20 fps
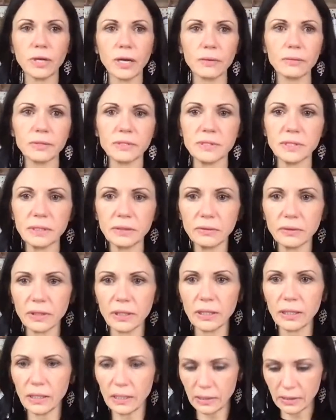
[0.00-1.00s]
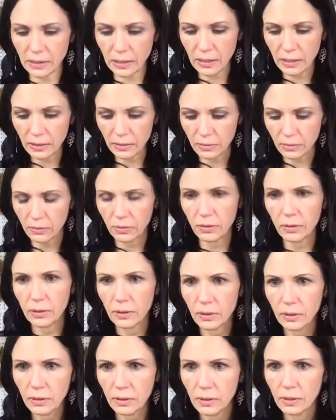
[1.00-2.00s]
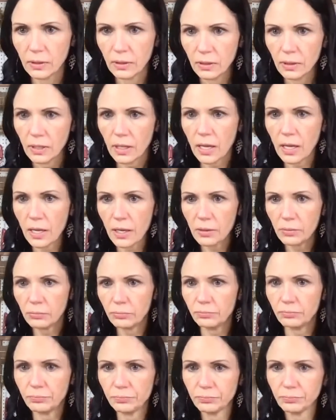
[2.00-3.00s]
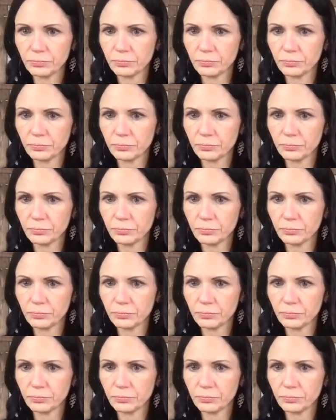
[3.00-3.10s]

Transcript: I would seal it and then, um,